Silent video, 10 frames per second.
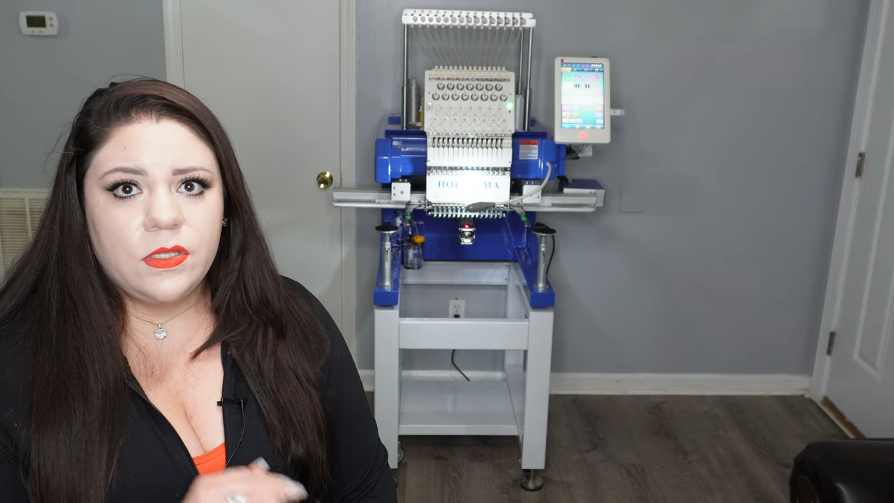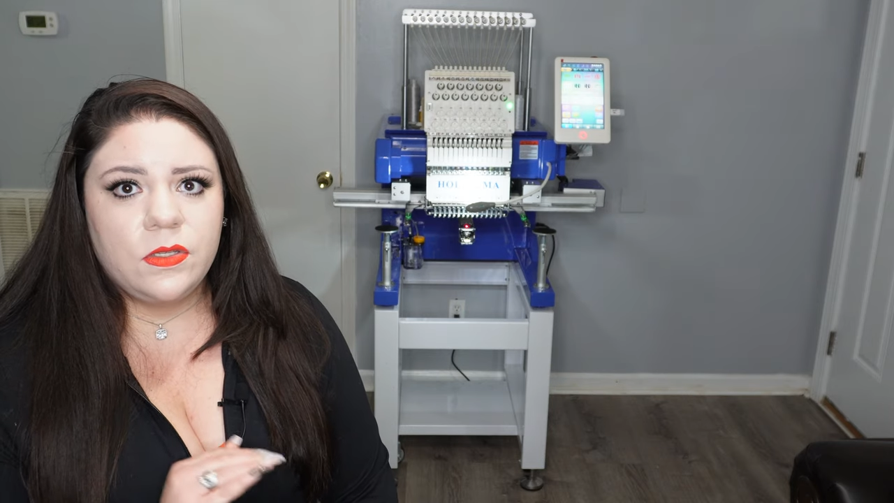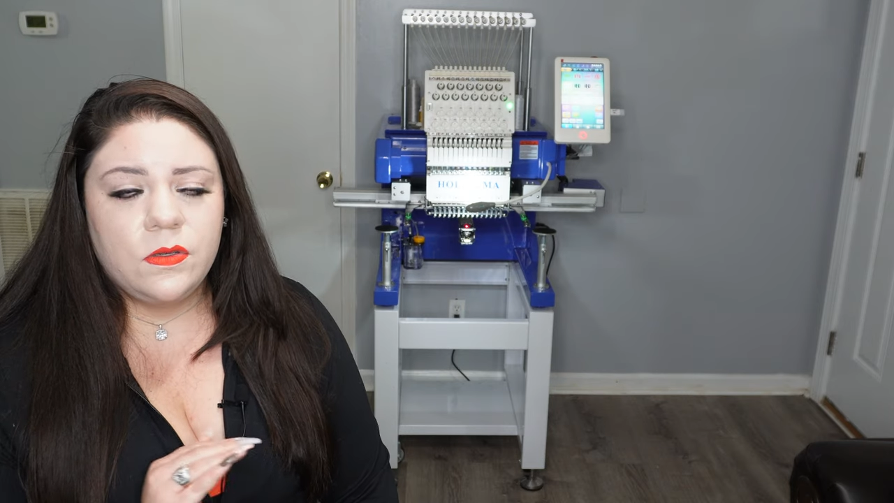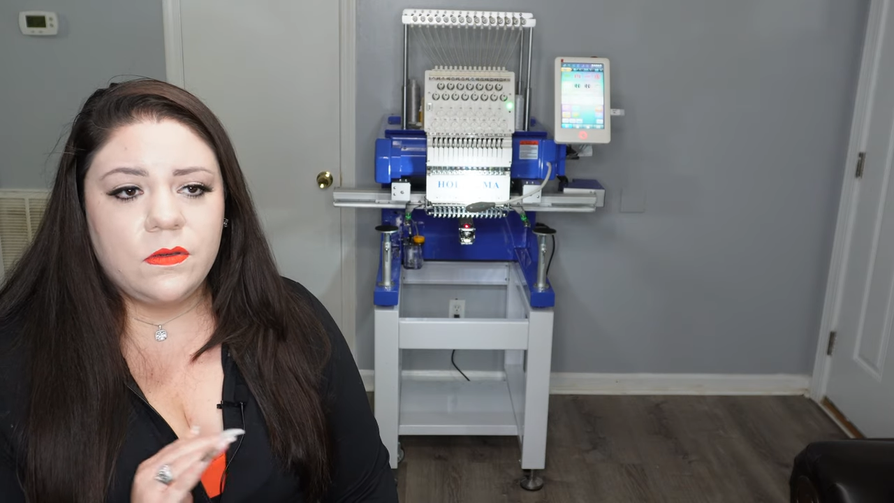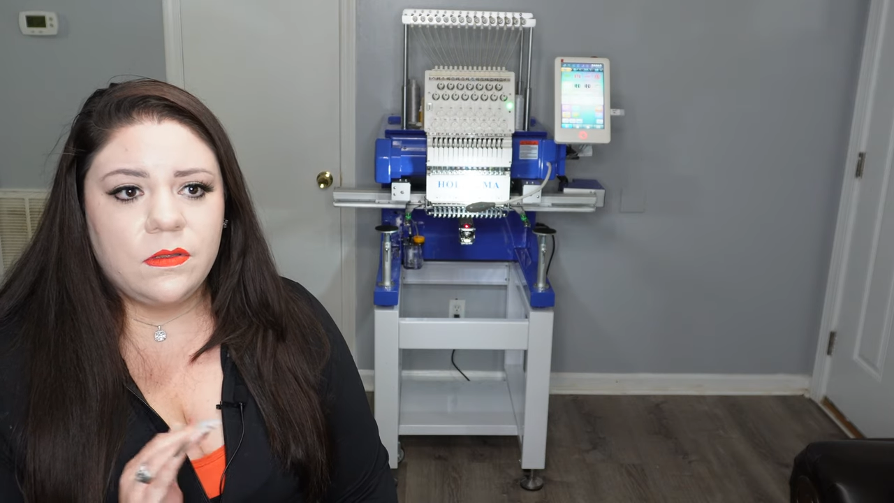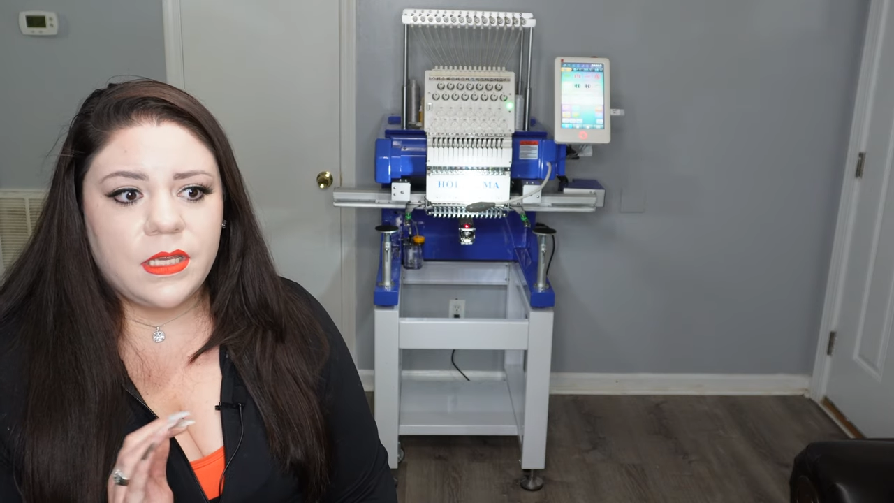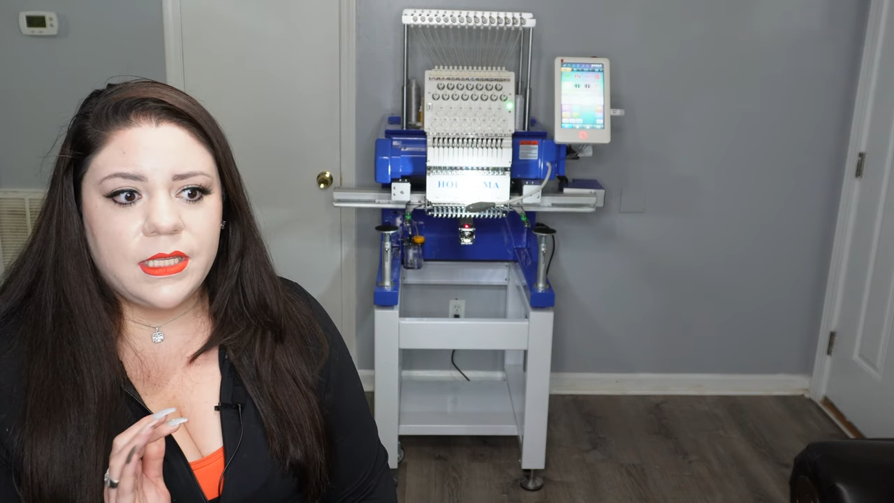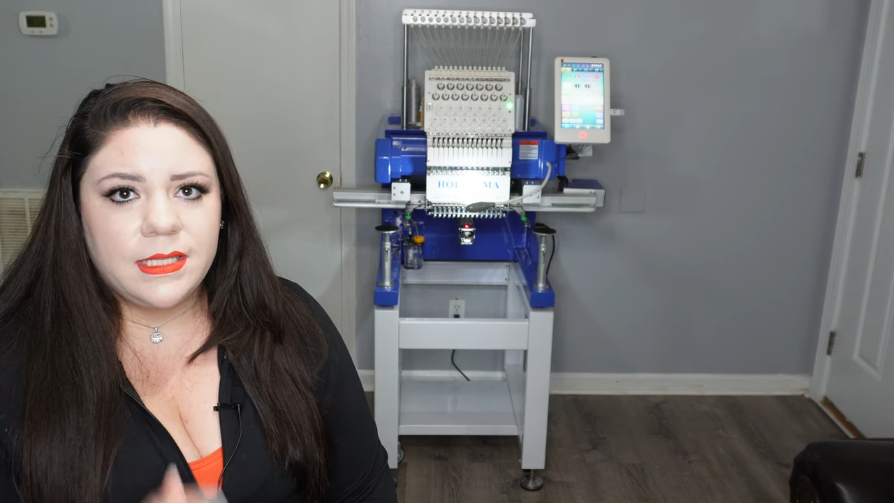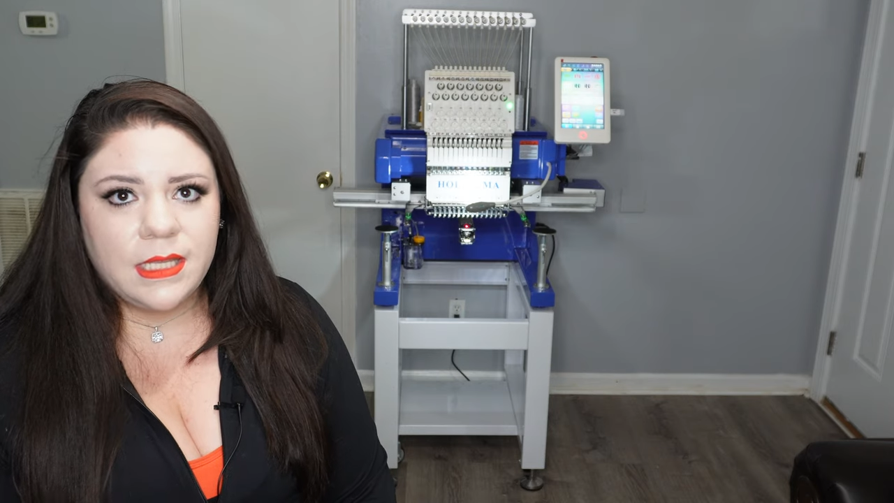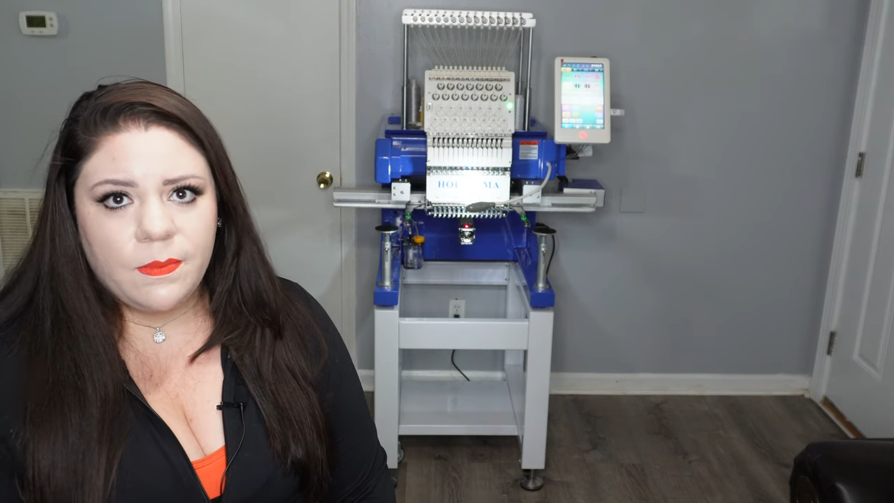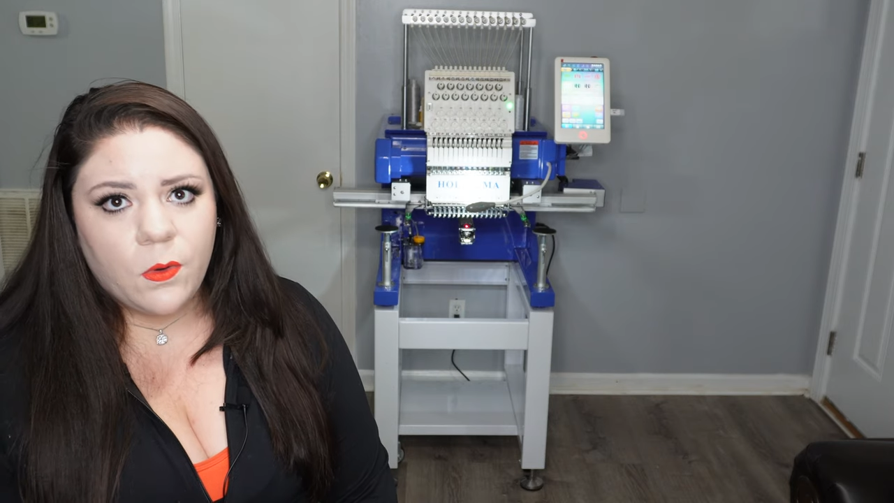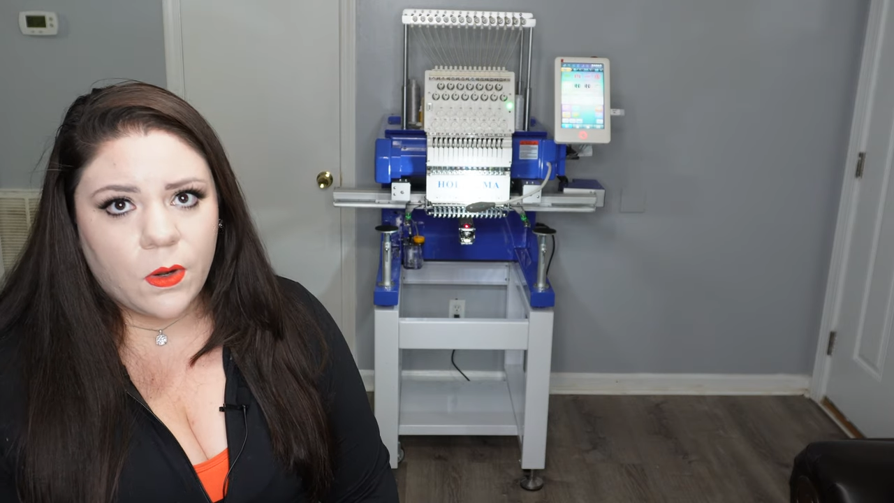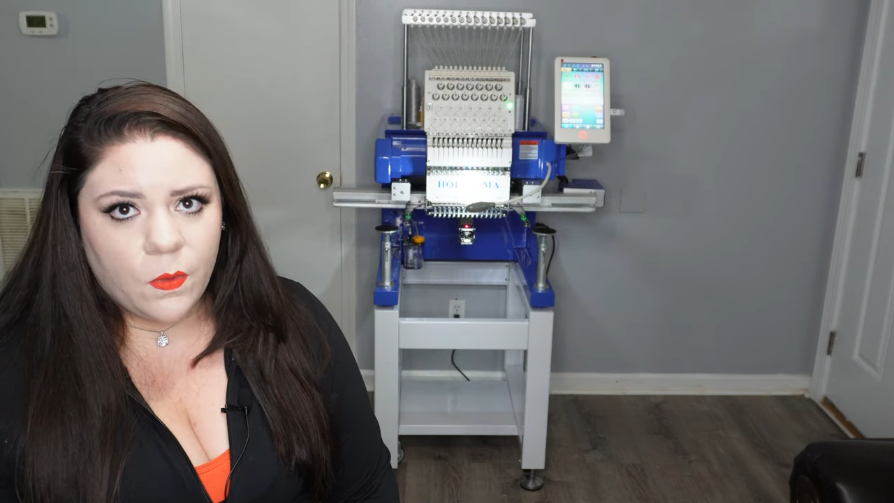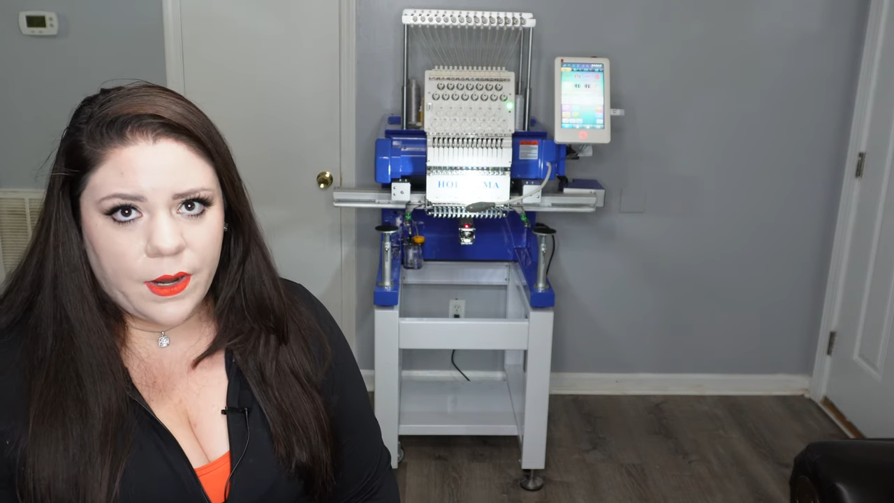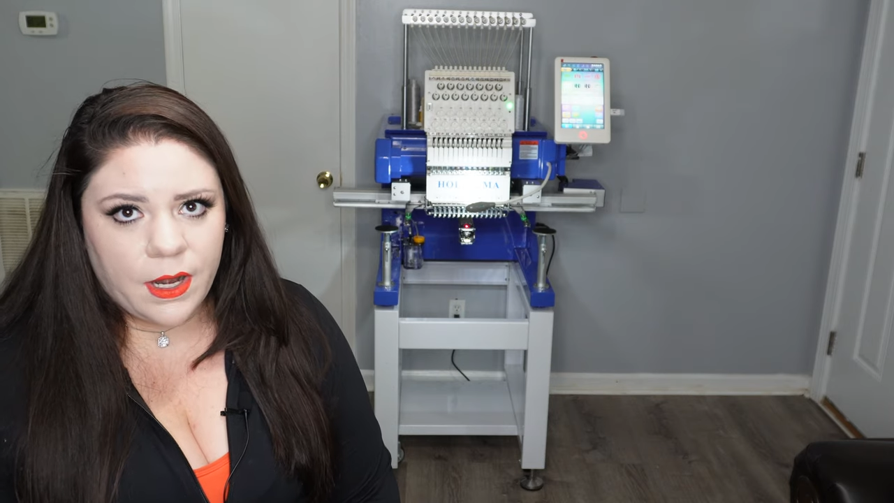to the
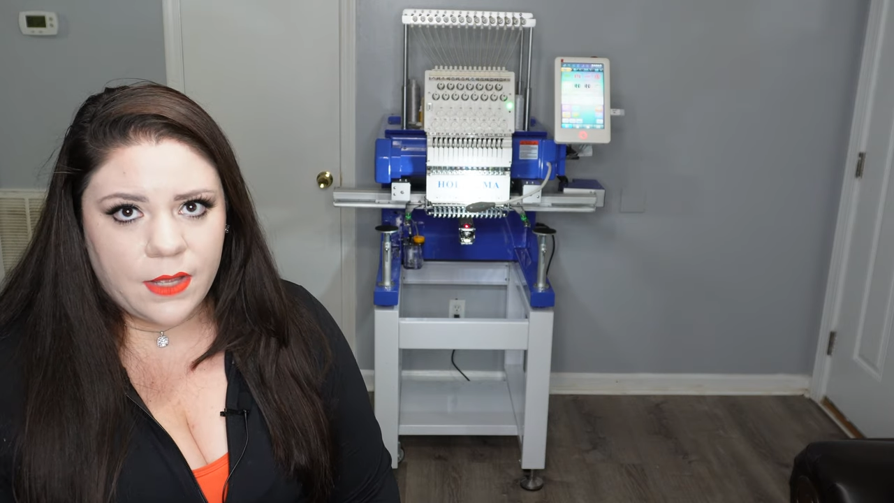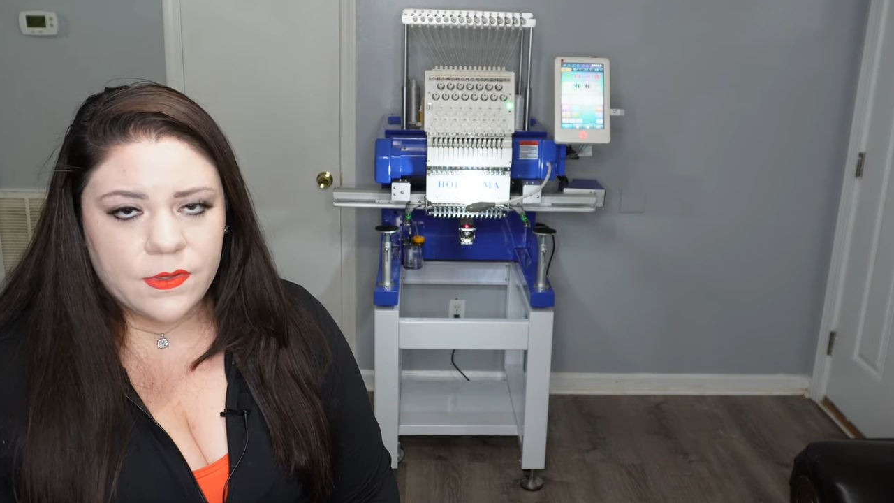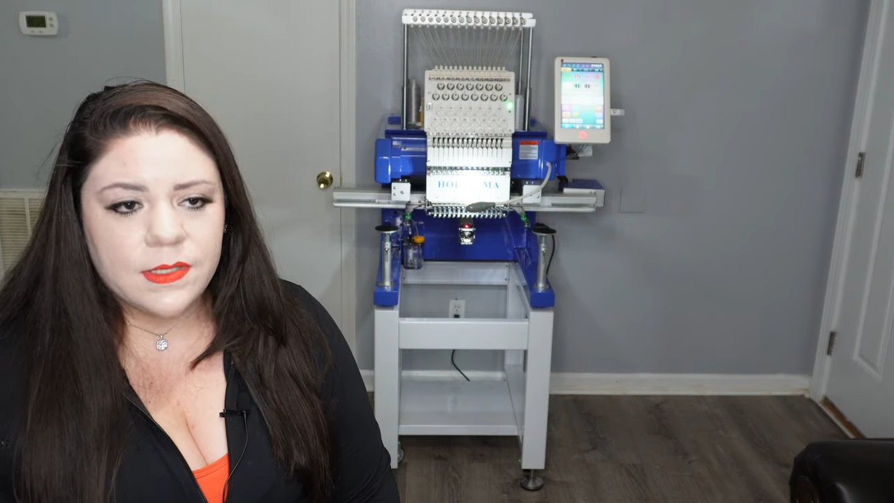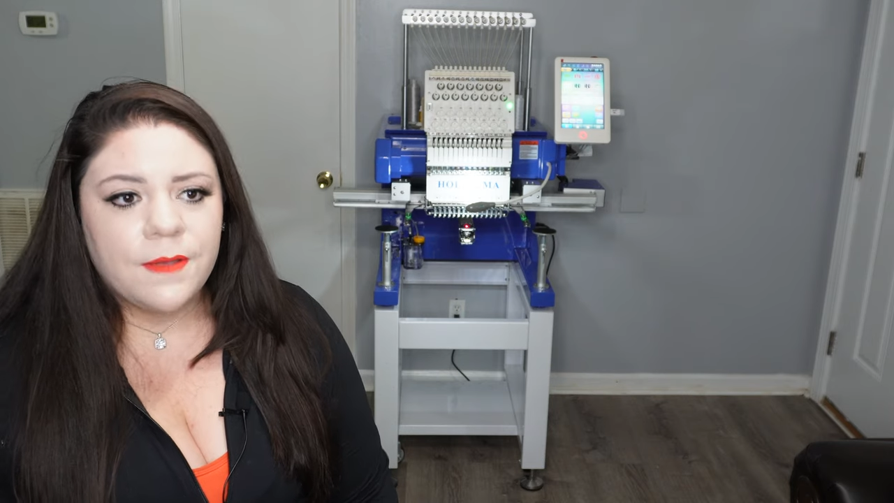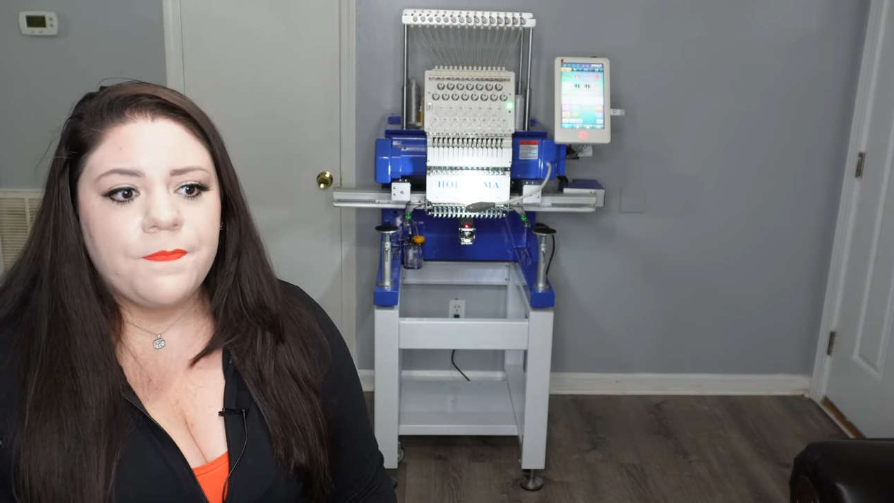Seaport warehouse.